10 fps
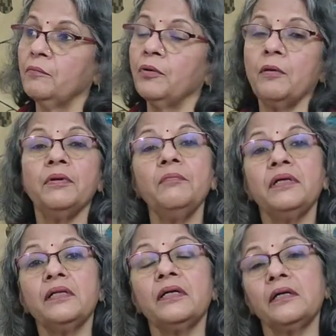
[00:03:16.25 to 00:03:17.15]
problem
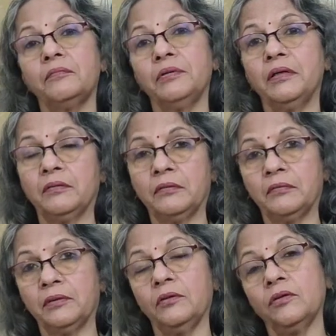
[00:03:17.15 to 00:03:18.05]
in
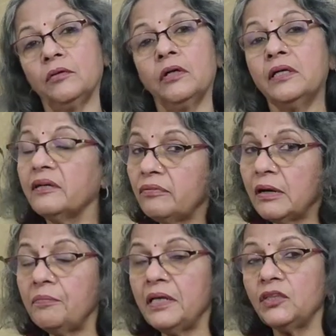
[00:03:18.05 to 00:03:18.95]
the
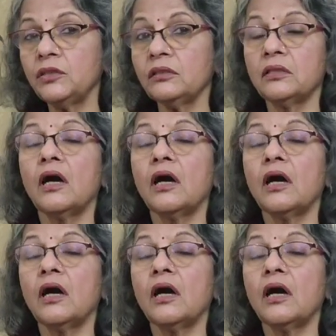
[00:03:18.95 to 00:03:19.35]
developed nations.